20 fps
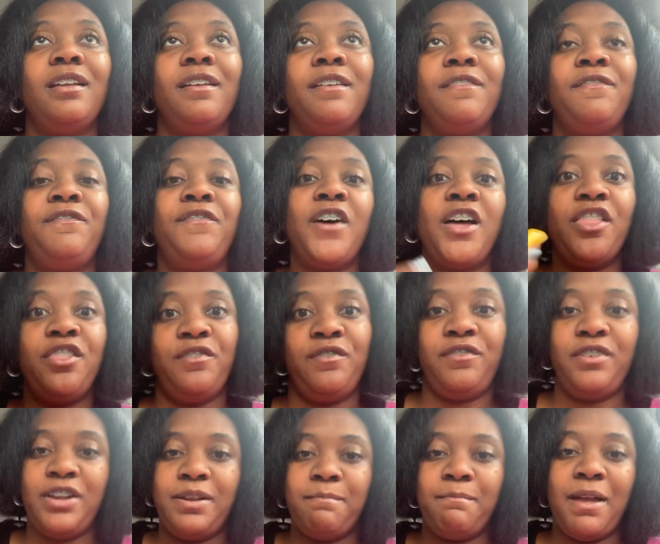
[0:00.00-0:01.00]

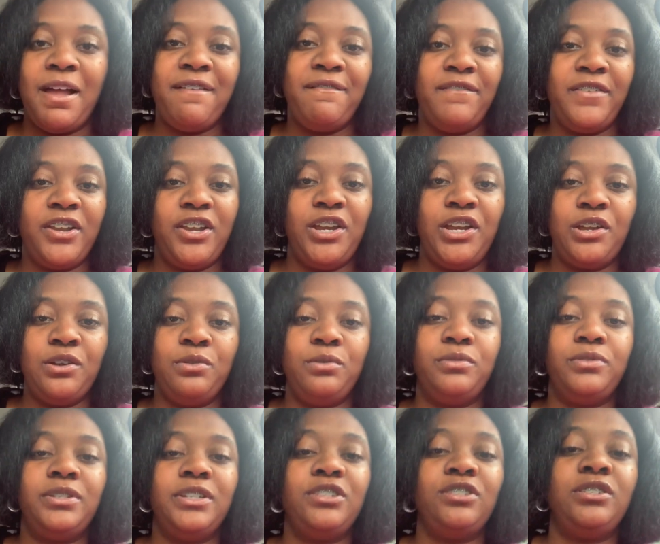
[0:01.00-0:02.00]
furthering my
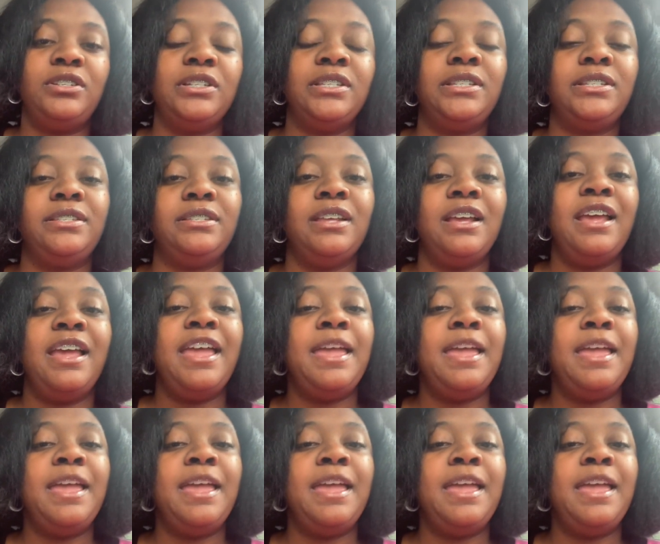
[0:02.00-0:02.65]
videos and just